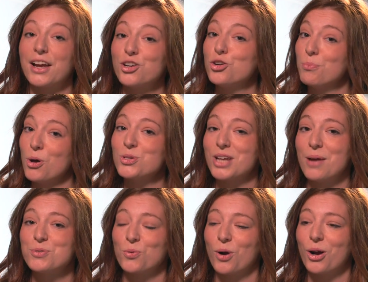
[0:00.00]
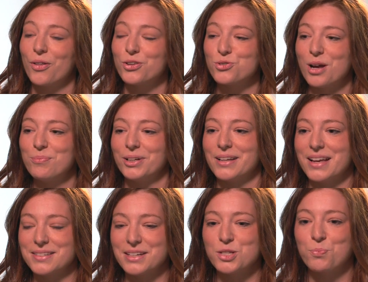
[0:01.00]
I can do most types of work on the treadmill
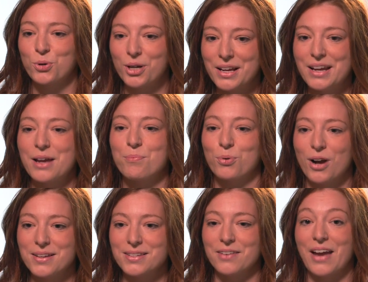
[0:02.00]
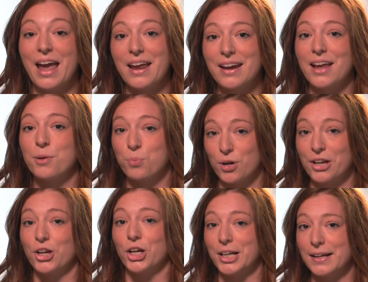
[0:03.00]
desk. It's pretty impressive and at a
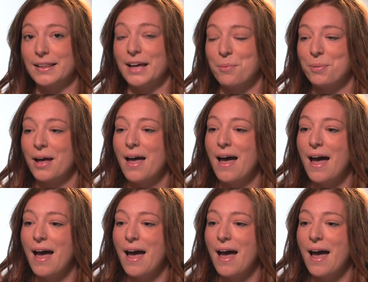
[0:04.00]
pretty good clip.